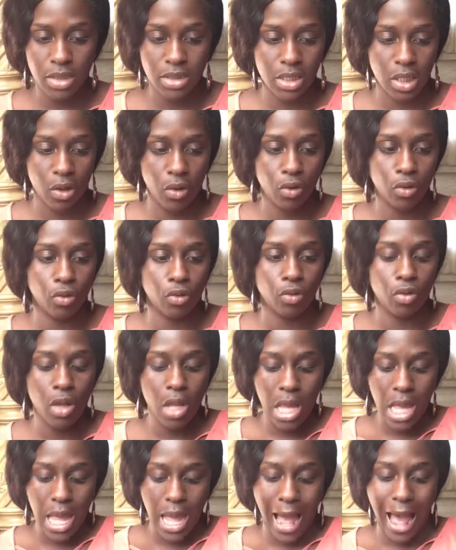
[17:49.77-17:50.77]
So
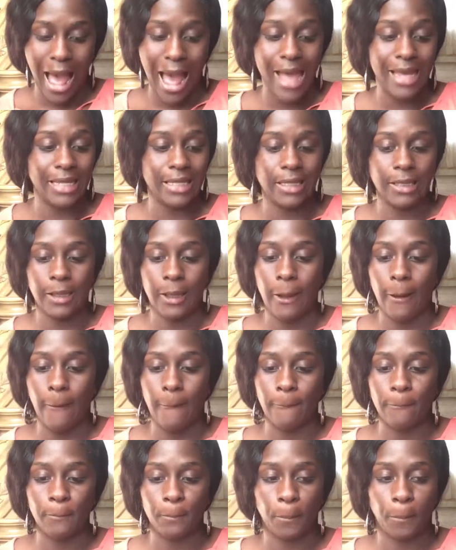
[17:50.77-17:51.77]
I
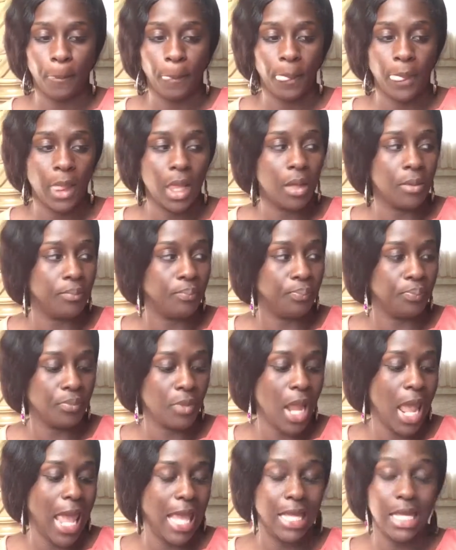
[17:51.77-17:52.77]
am
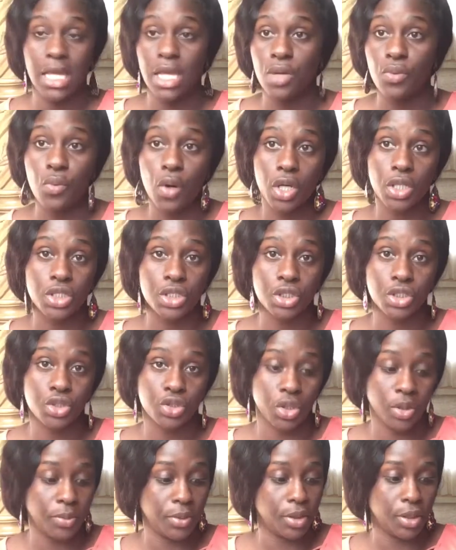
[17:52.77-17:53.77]
a It Works
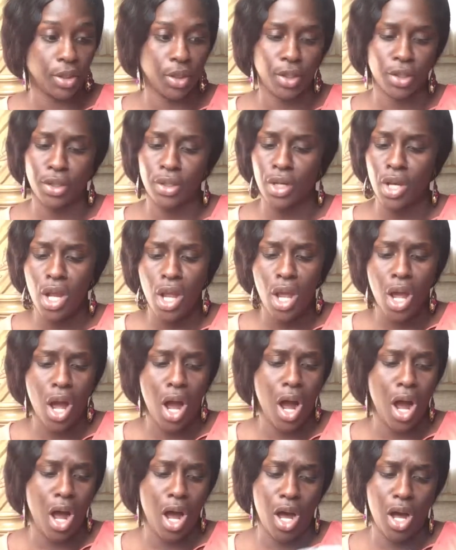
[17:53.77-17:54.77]
distributor.
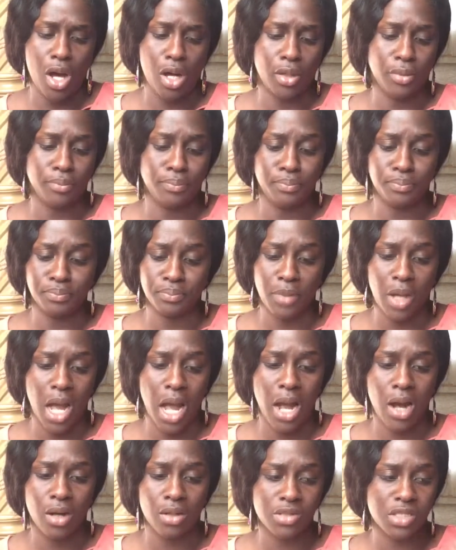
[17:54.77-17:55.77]

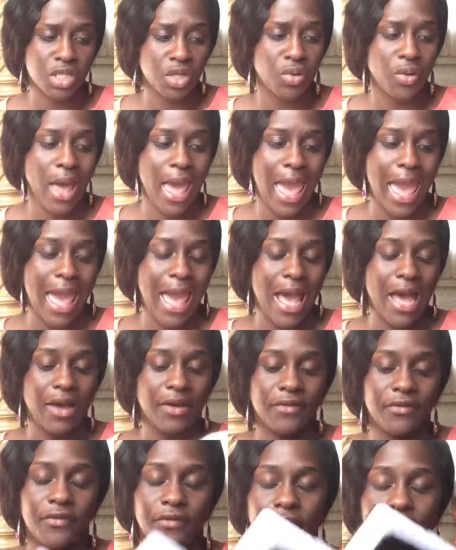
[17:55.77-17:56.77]
I also
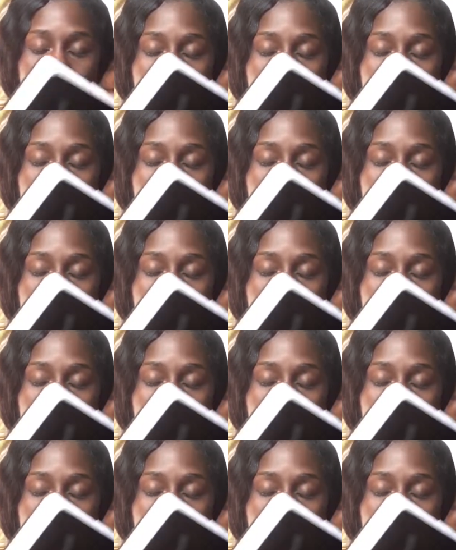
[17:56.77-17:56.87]
have